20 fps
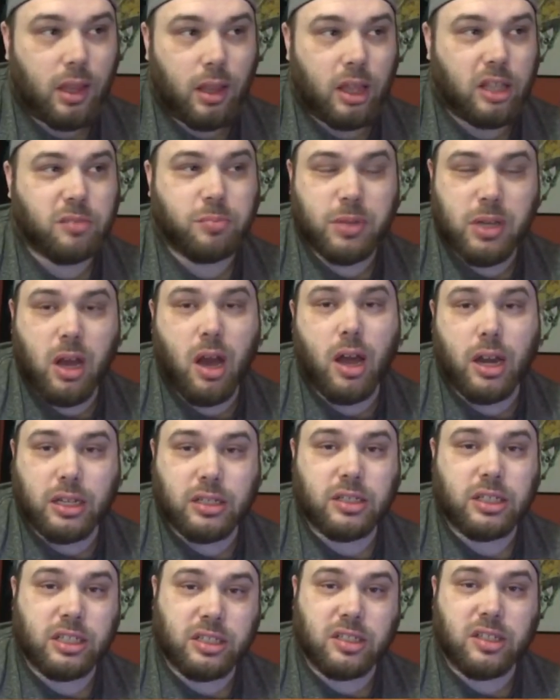Let's be
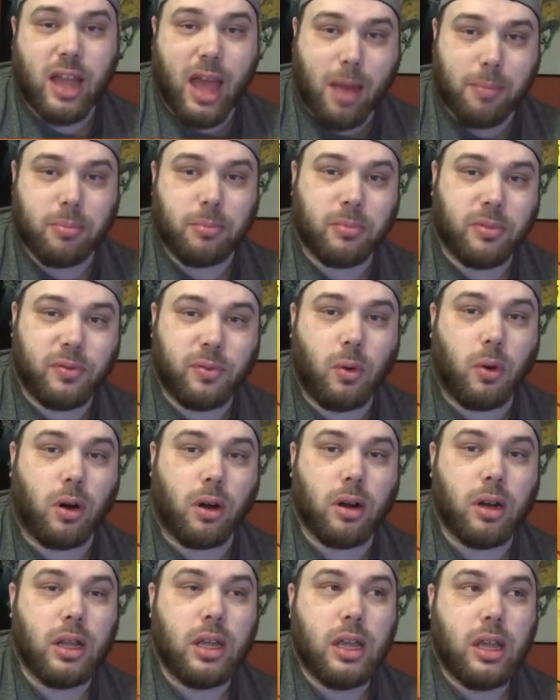honest, this has happened
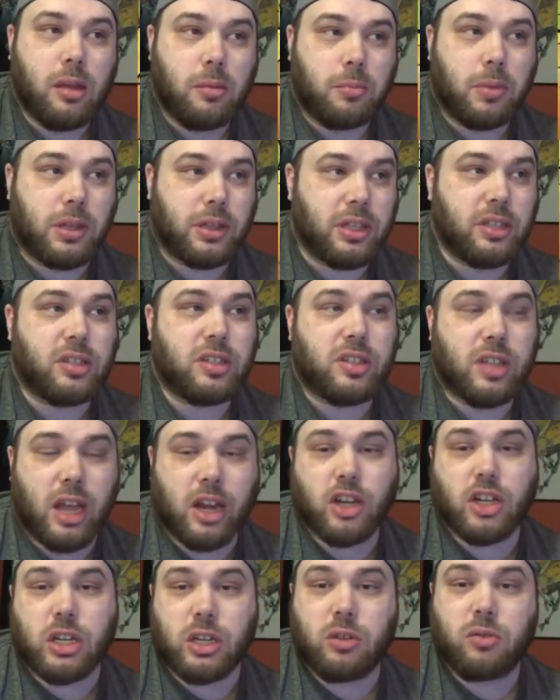before, but this is
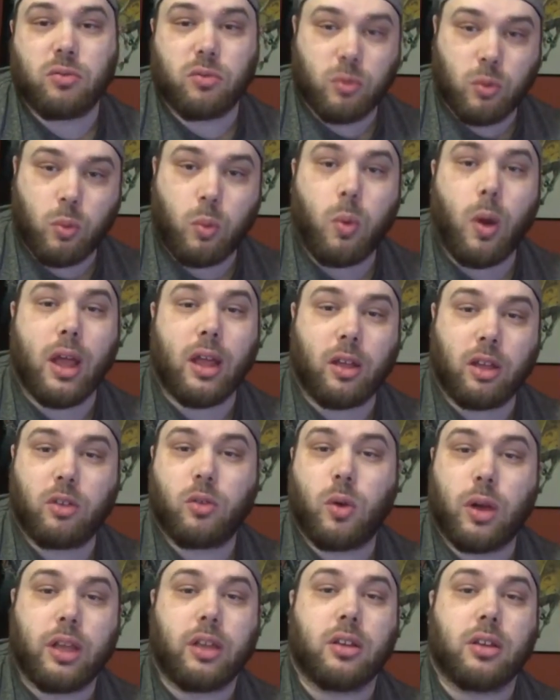actually quite
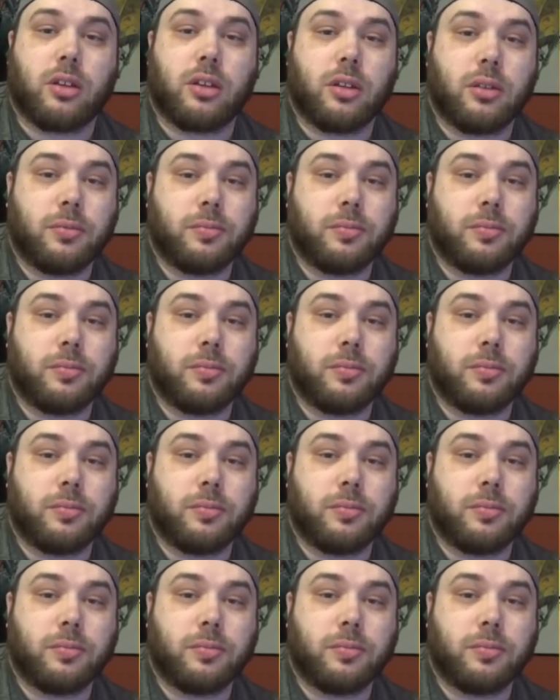good.